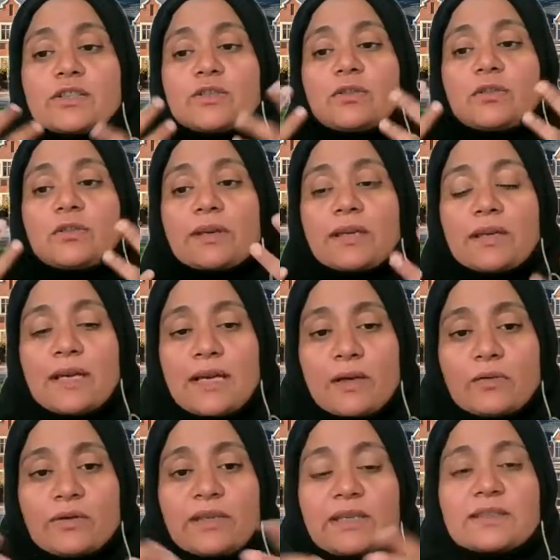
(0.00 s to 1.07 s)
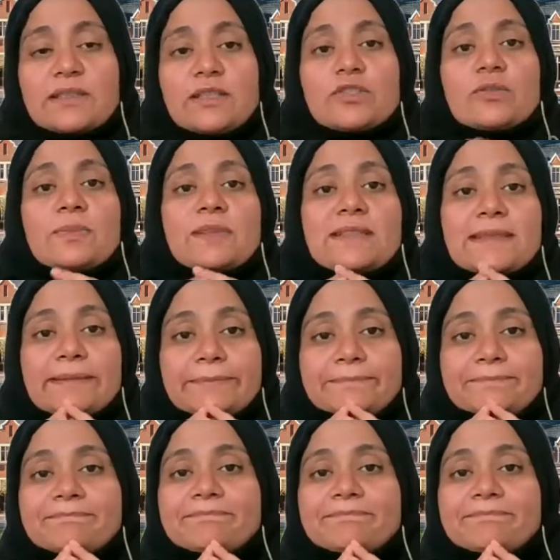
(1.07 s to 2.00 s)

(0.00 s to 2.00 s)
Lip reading: to look at how things need to be done.